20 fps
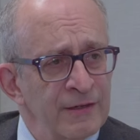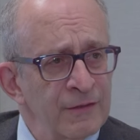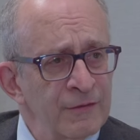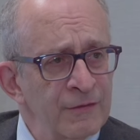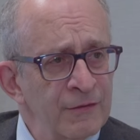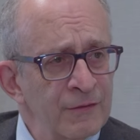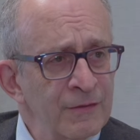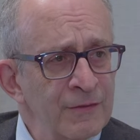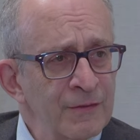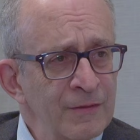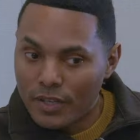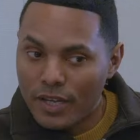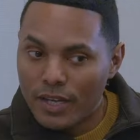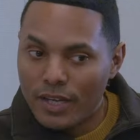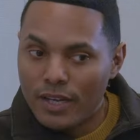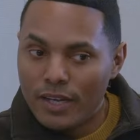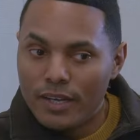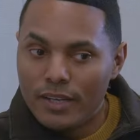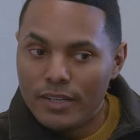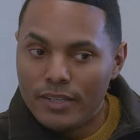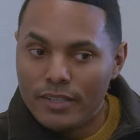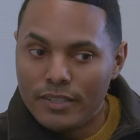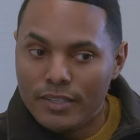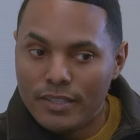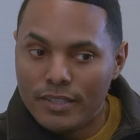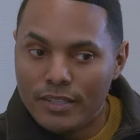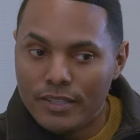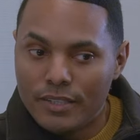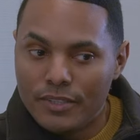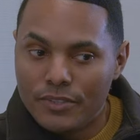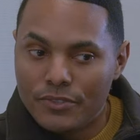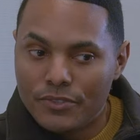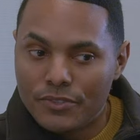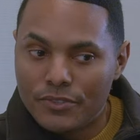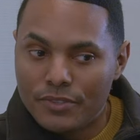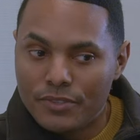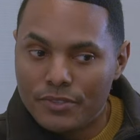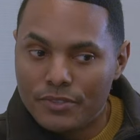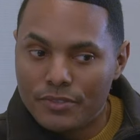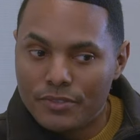Both. It
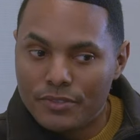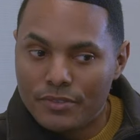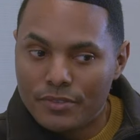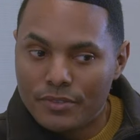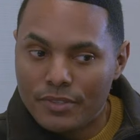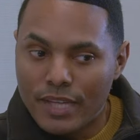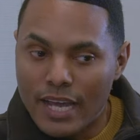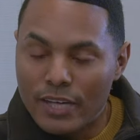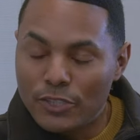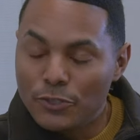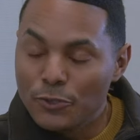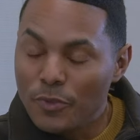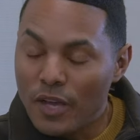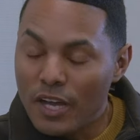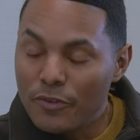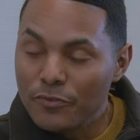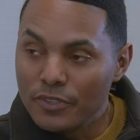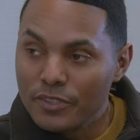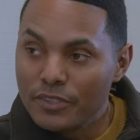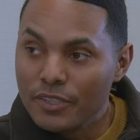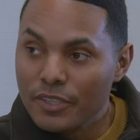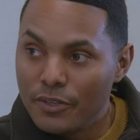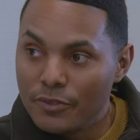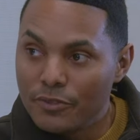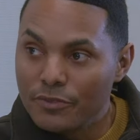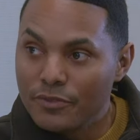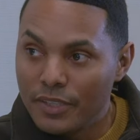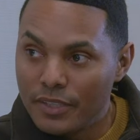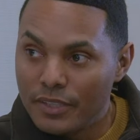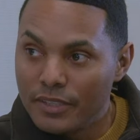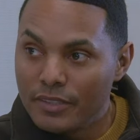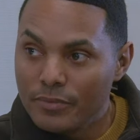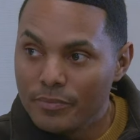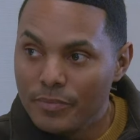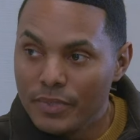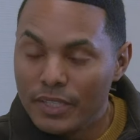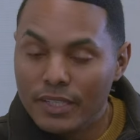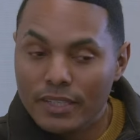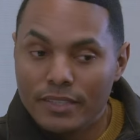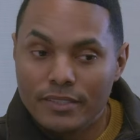is catastrophically underfunded
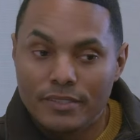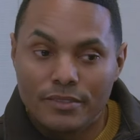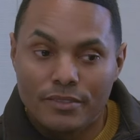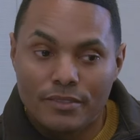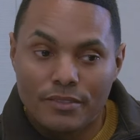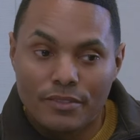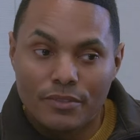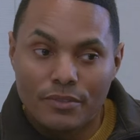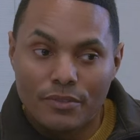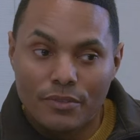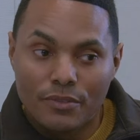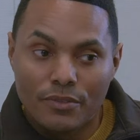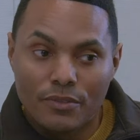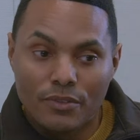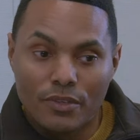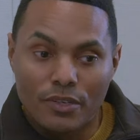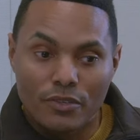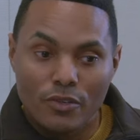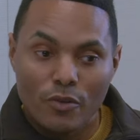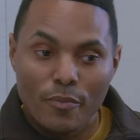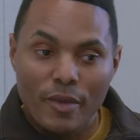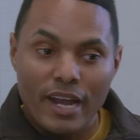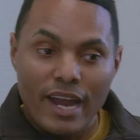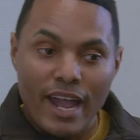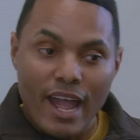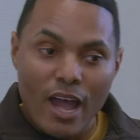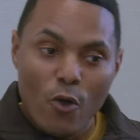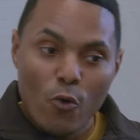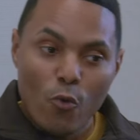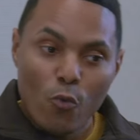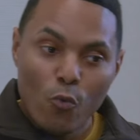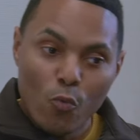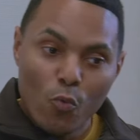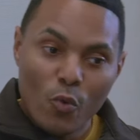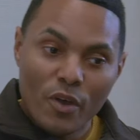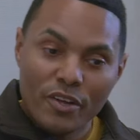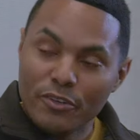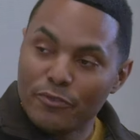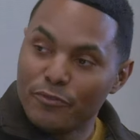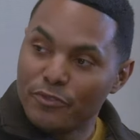because, look, no matter how
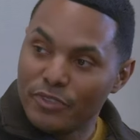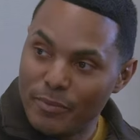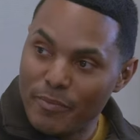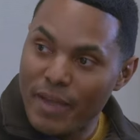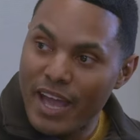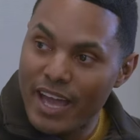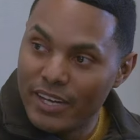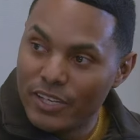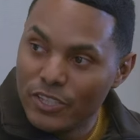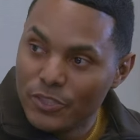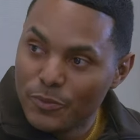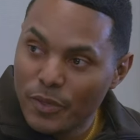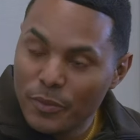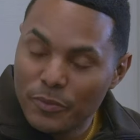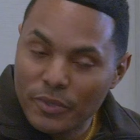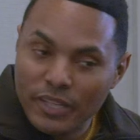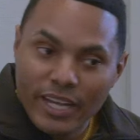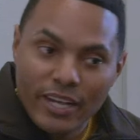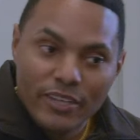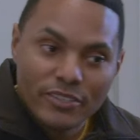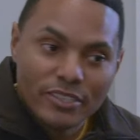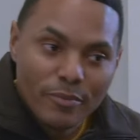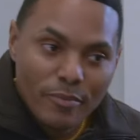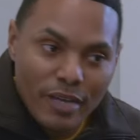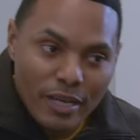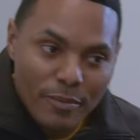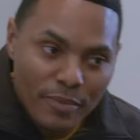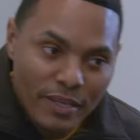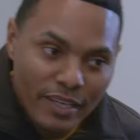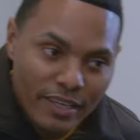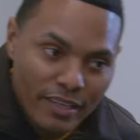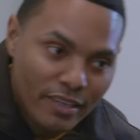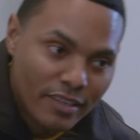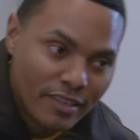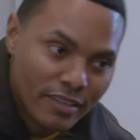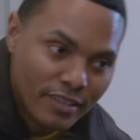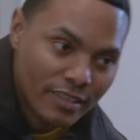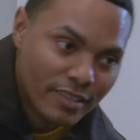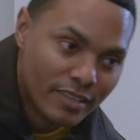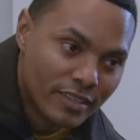wonderfully managed public housing might be,
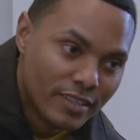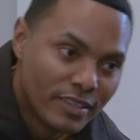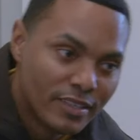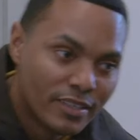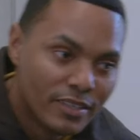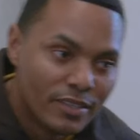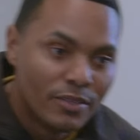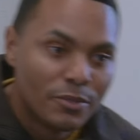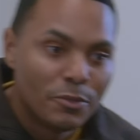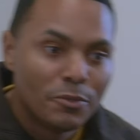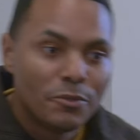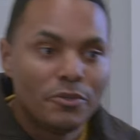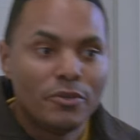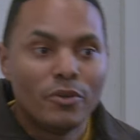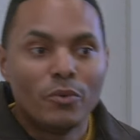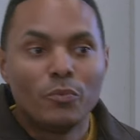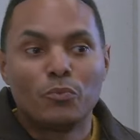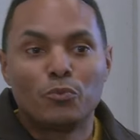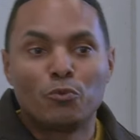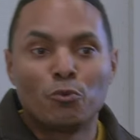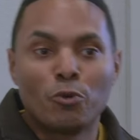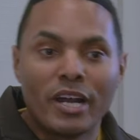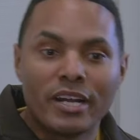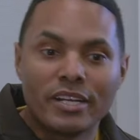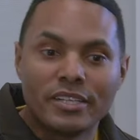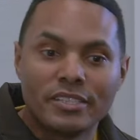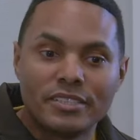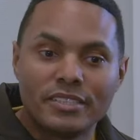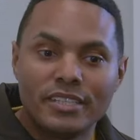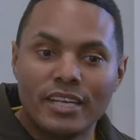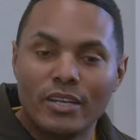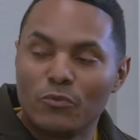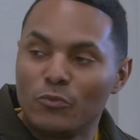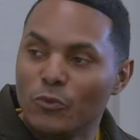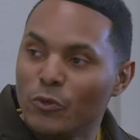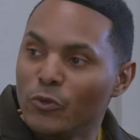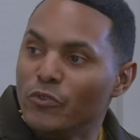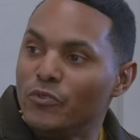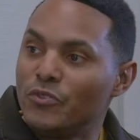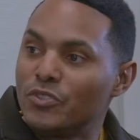bricks and
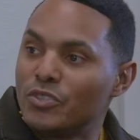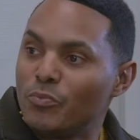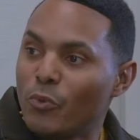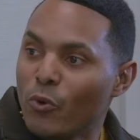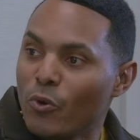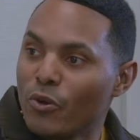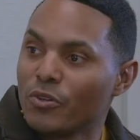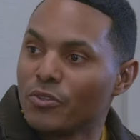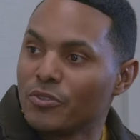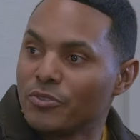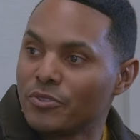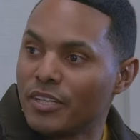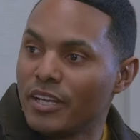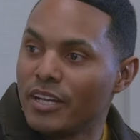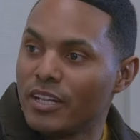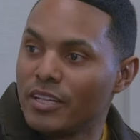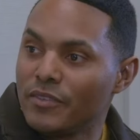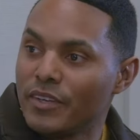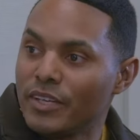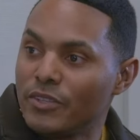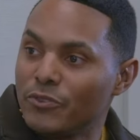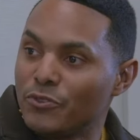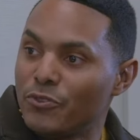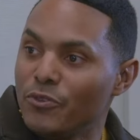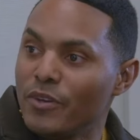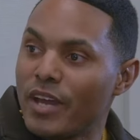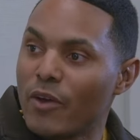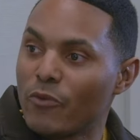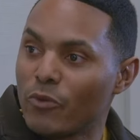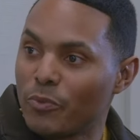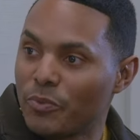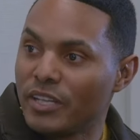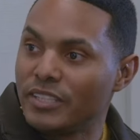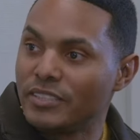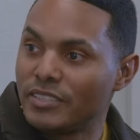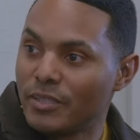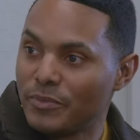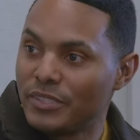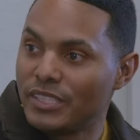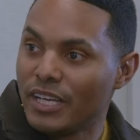roofs, boilers and elevators do not
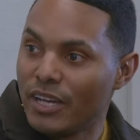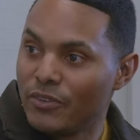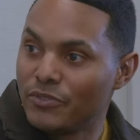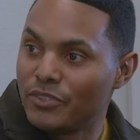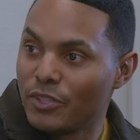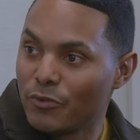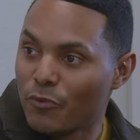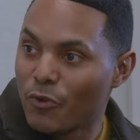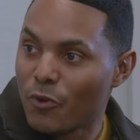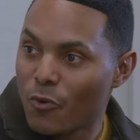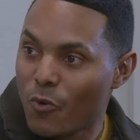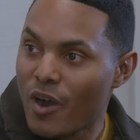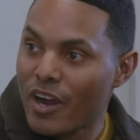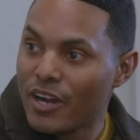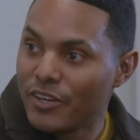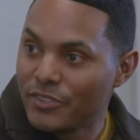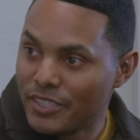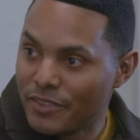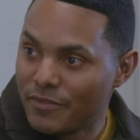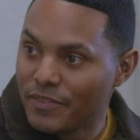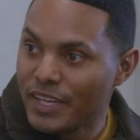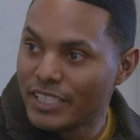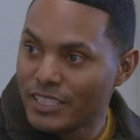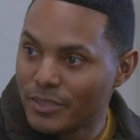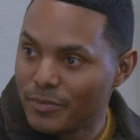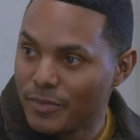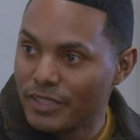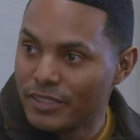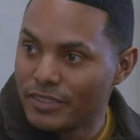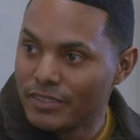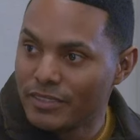replace themselves. It requires investment.